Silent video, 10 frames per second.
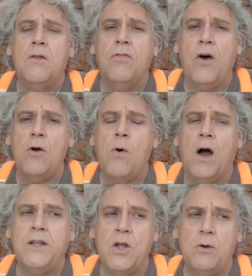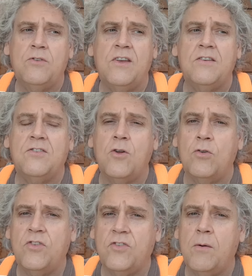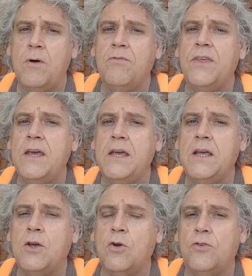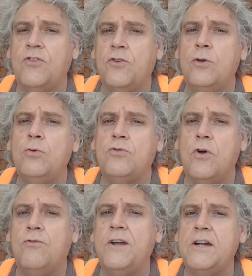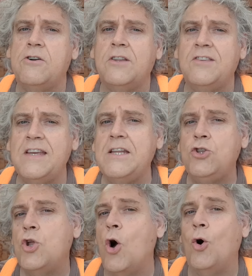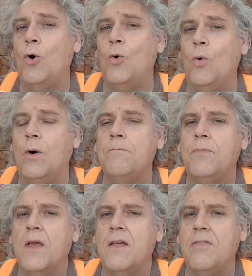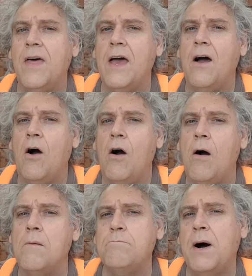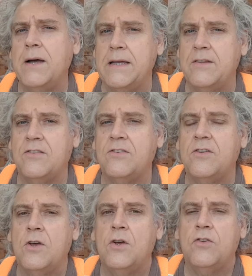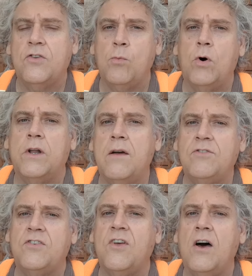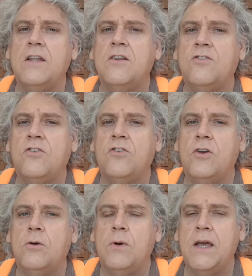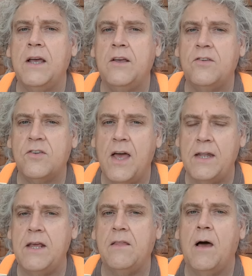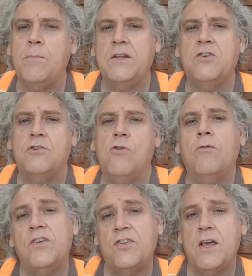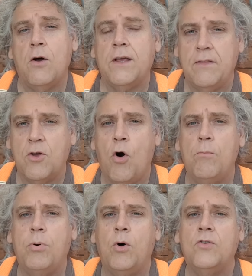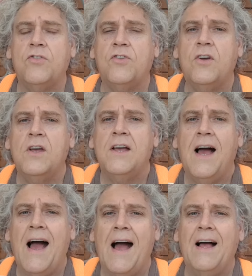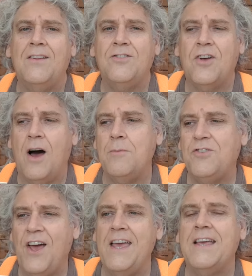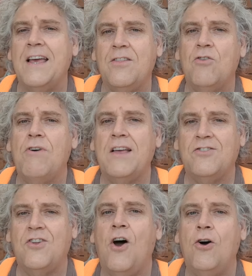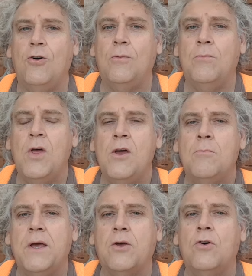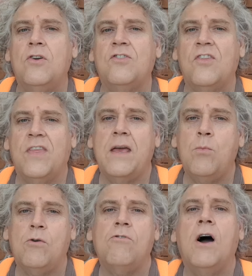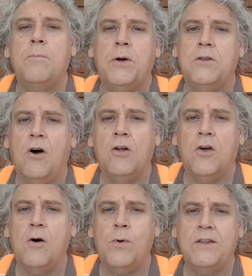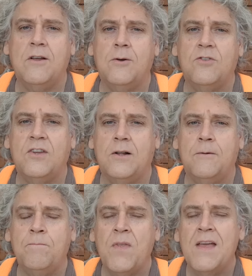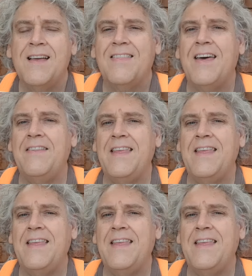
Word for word: though I noticed on some of the Costoluto Fiorentino there are bites. So what I've decided to do is any that are bitten are obviously going in the compost, and I'm taking the rest home because they will ripen on our windowsill. They're